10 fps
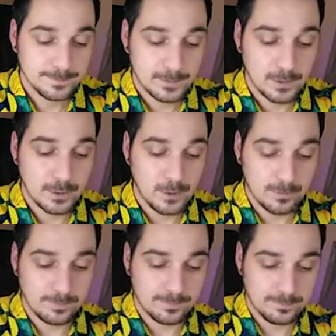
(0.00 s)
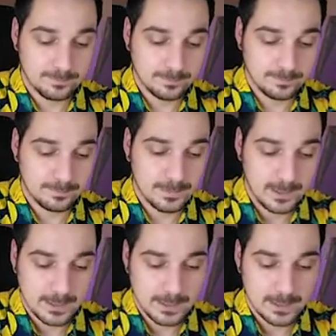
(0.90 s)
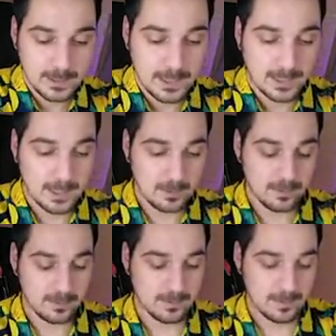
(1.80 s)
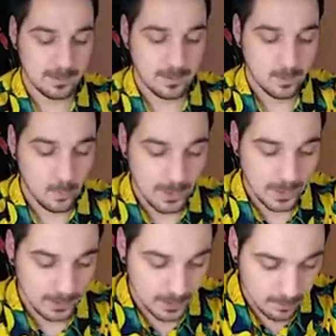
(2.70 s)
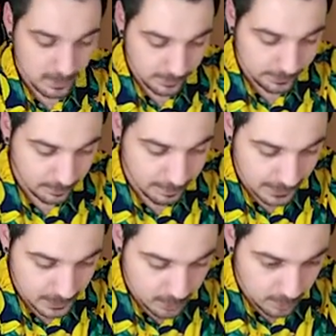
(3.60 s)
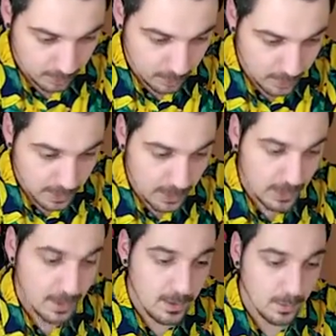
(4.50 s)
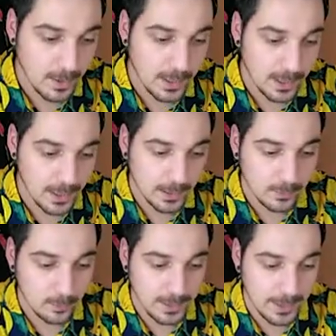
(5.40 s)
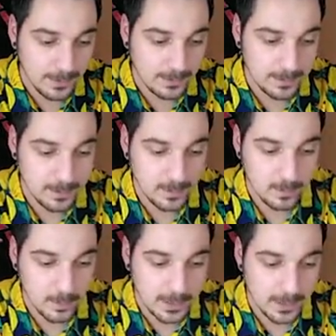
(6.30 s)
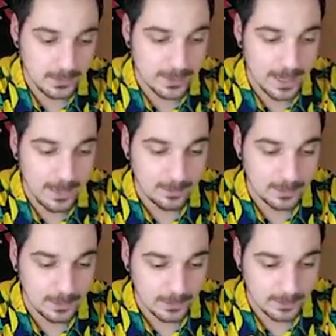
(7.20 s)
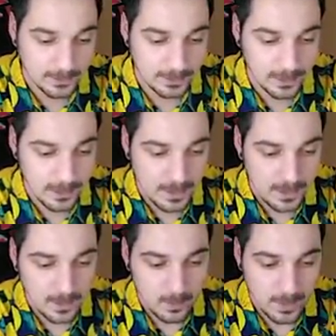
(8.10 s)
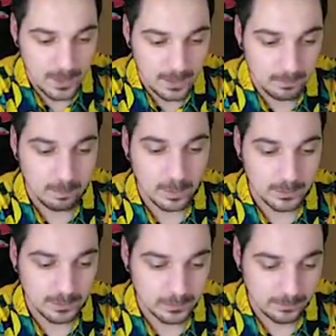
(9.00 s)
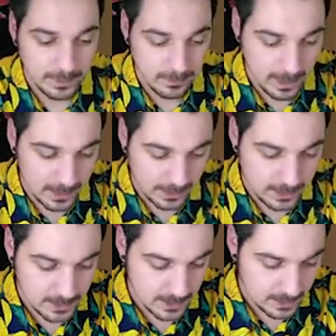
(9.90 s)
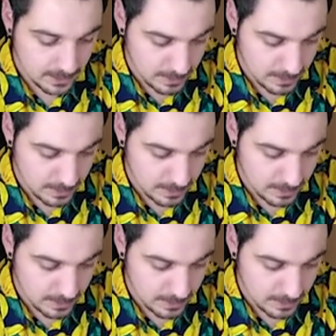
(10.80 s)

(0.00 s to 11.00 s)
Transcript: So, let's check it out. We got the beautiful Pikachu. We got a Greedent. We got the Appleton. We got Bolton V max.